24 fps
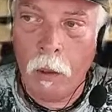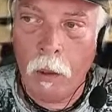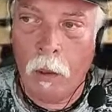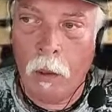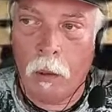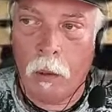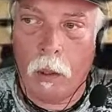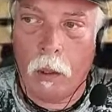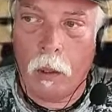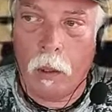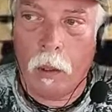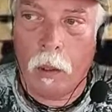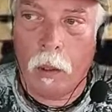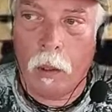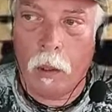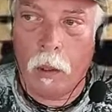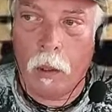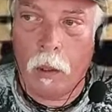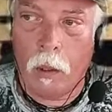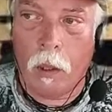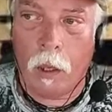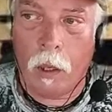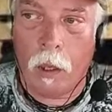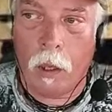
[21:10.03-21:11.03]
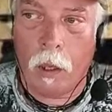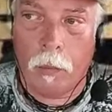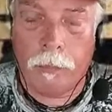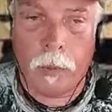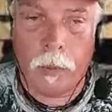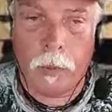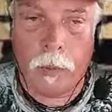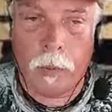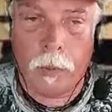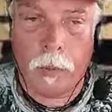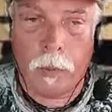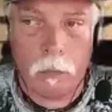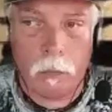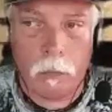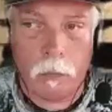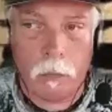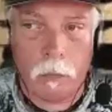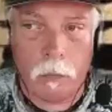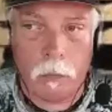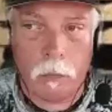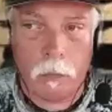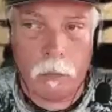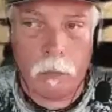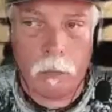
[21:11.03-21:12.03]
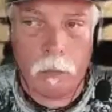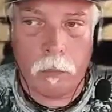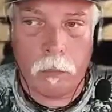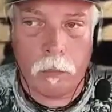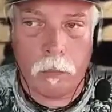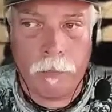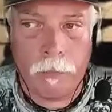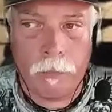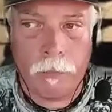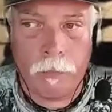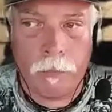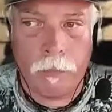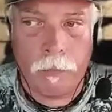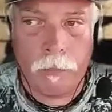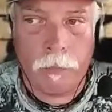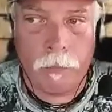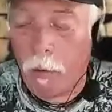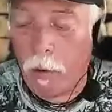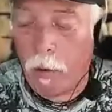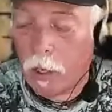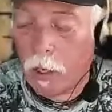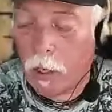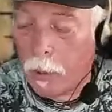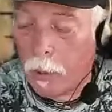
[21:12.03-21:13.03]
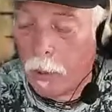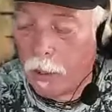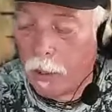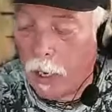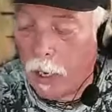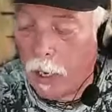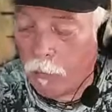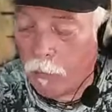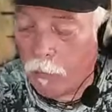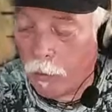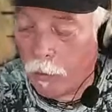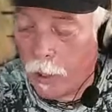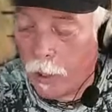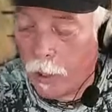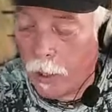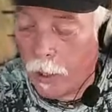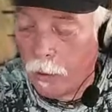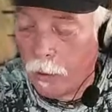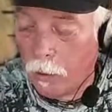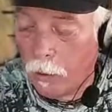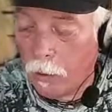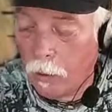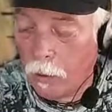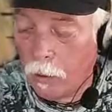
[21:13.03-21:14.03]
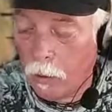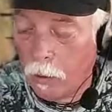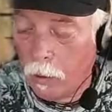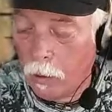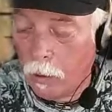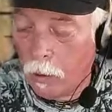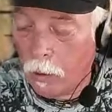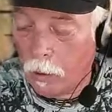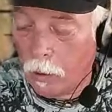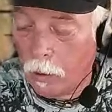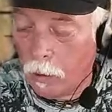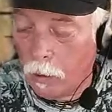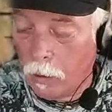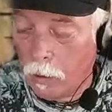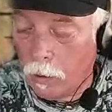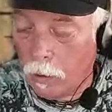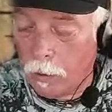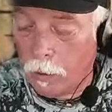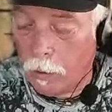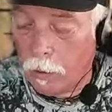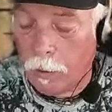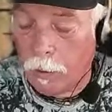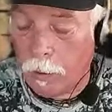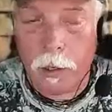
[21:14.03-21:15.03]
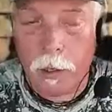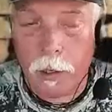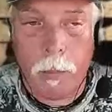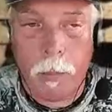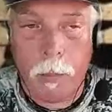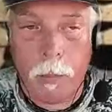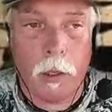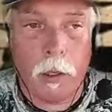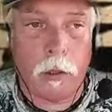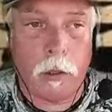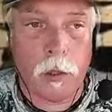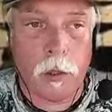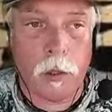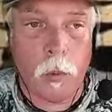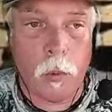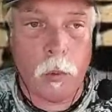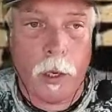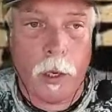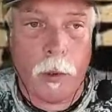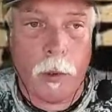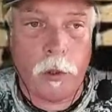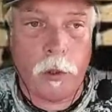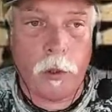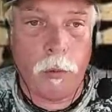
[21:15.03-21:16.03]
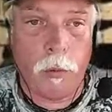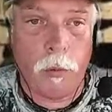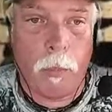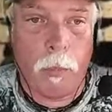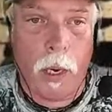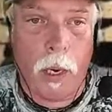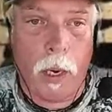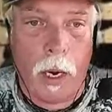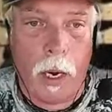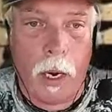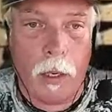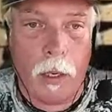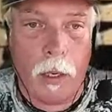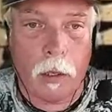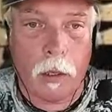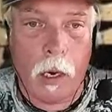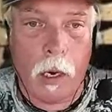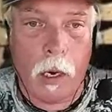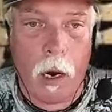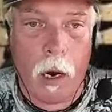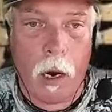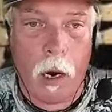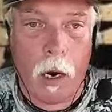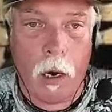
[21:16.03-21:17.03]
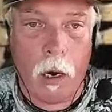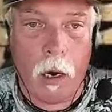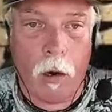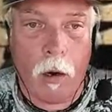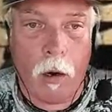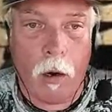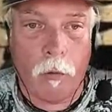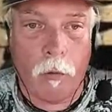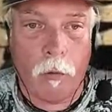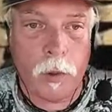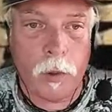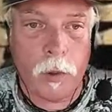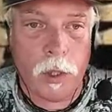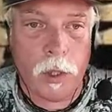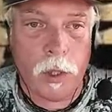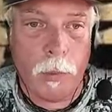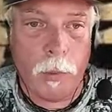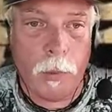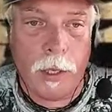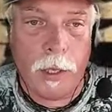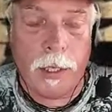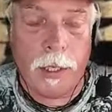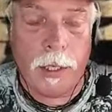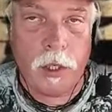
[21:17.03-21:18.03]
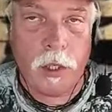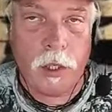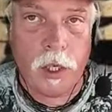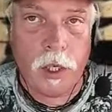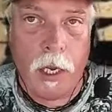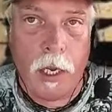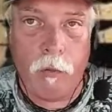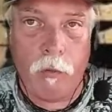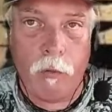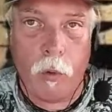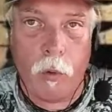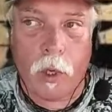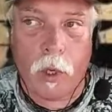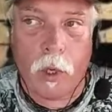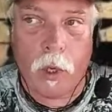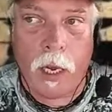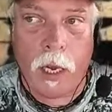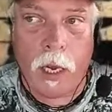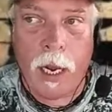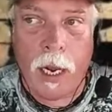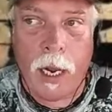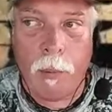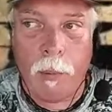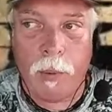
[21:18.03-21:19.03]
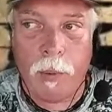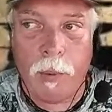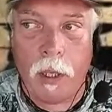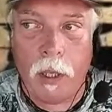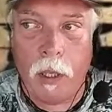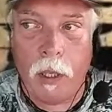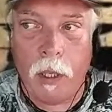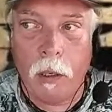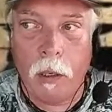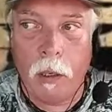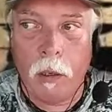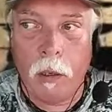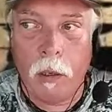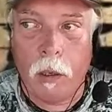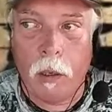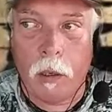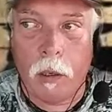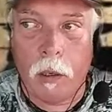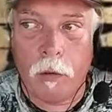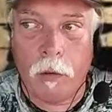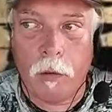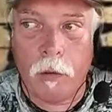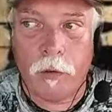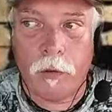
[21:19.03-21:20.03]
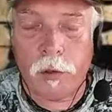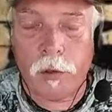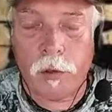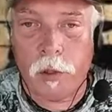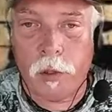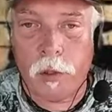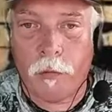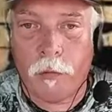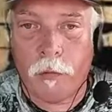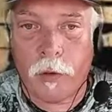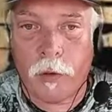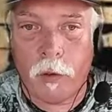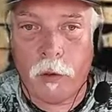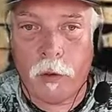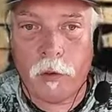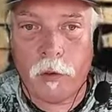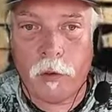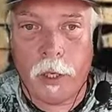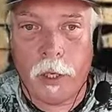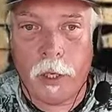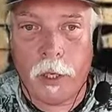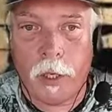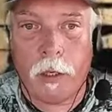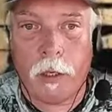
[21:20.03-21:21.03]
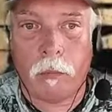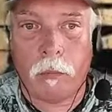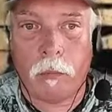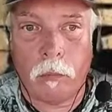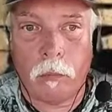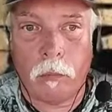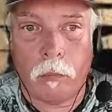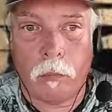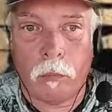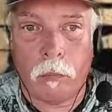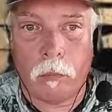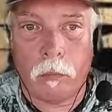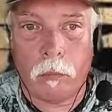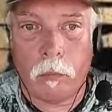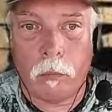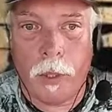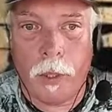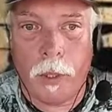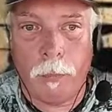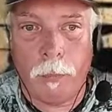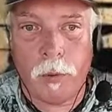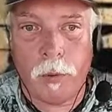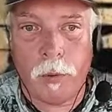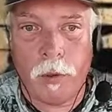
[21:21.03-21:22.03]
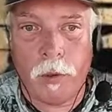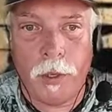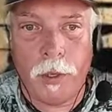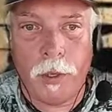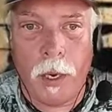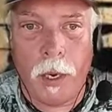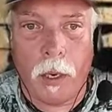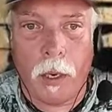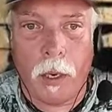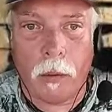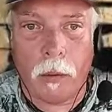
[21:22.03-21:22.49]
yeah, and then what I recommend after that, and then think about it this way: would you buy a car off from somebody that just gave you a copy of the certificate of title? Absolutely not.